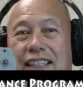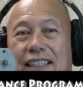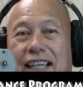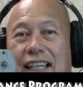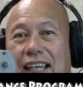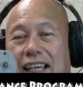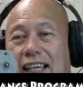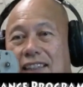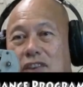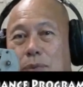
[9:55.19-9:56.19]
that
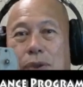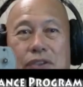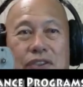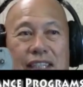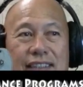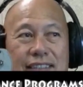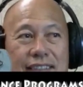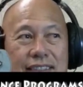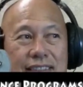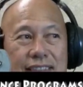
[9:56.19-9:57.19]
has put
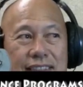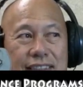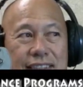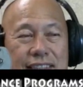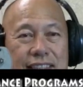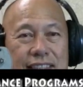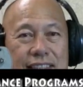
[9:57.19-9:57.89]
together,